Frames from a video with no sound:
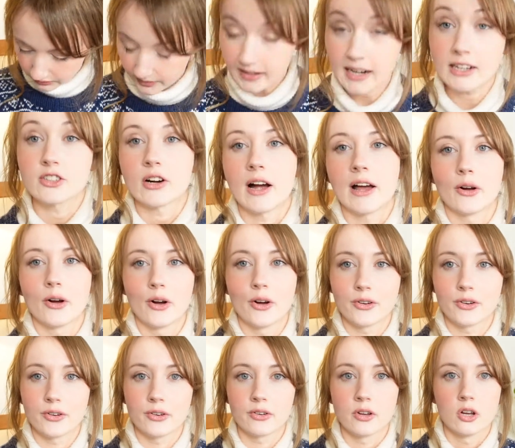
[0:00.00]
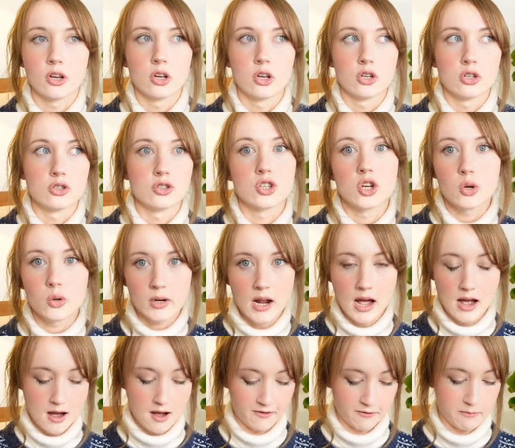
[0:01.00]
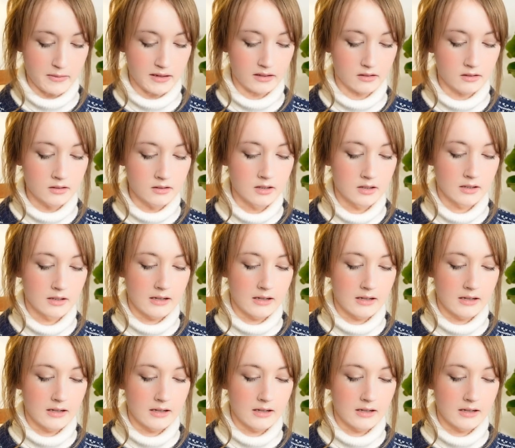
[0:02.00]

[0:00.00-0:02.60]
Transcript: Then I tried on 2.5 mil,